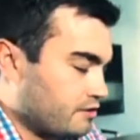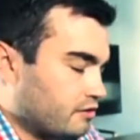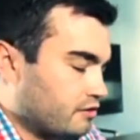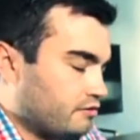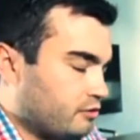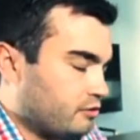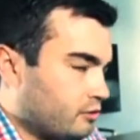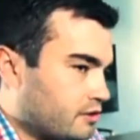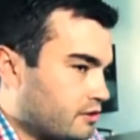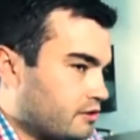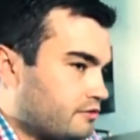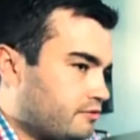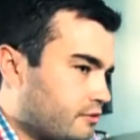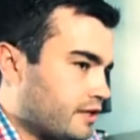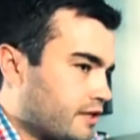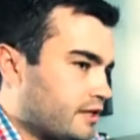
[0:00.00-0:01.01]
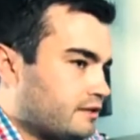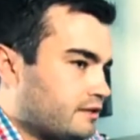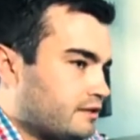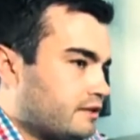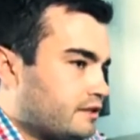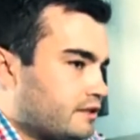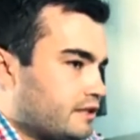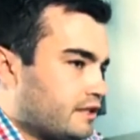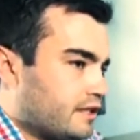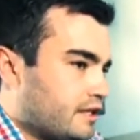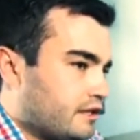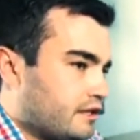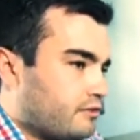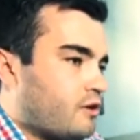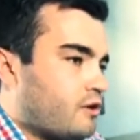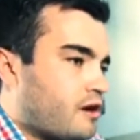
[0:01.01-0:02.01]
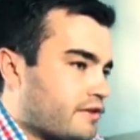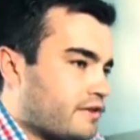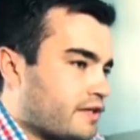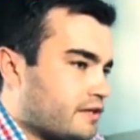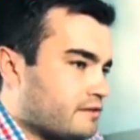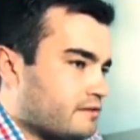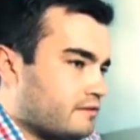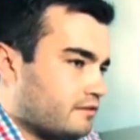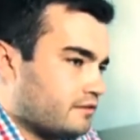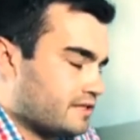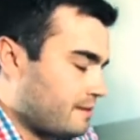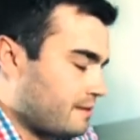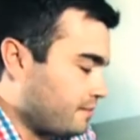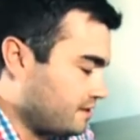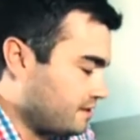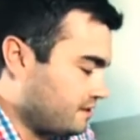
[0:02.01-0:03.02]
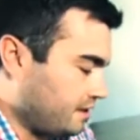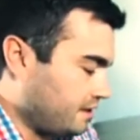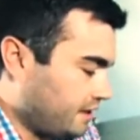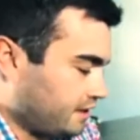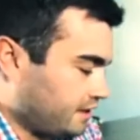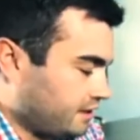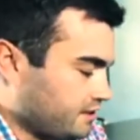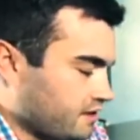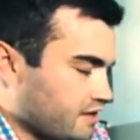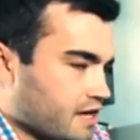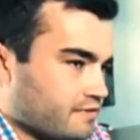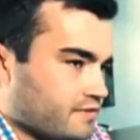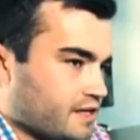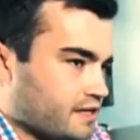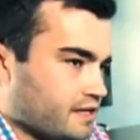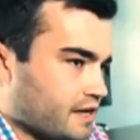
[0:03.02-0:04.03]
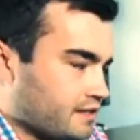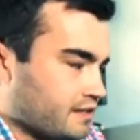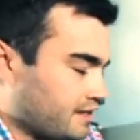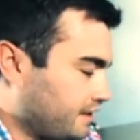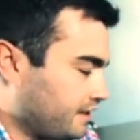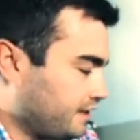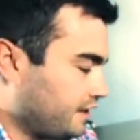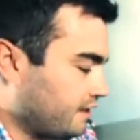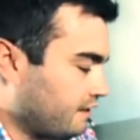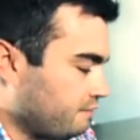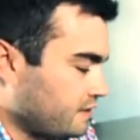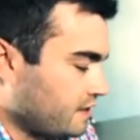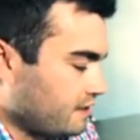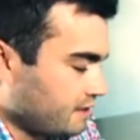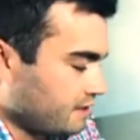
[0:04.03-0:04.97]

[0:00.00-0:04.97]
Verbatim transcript: You've got flora, fauna, Uh, thriving some months of the year. You don't have that in Antarctica.